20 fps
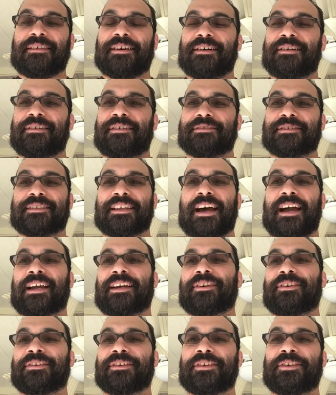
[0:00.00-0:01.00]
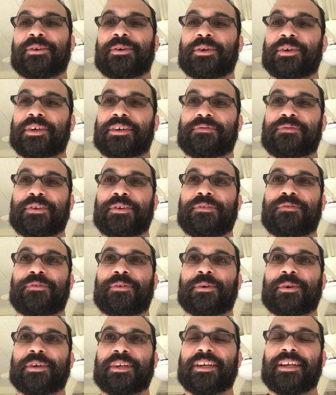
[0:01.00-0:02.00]
I was knocking on the door of
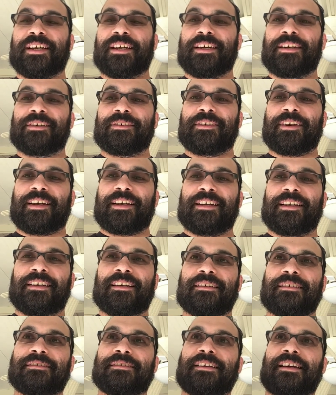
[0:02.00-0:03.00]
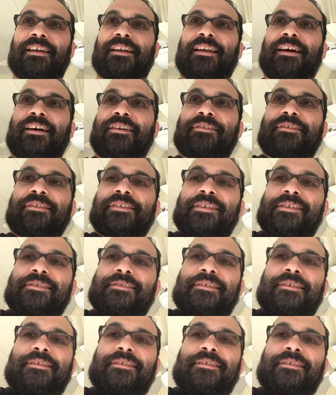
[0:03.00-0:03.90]
240. Right? Got to knock on this.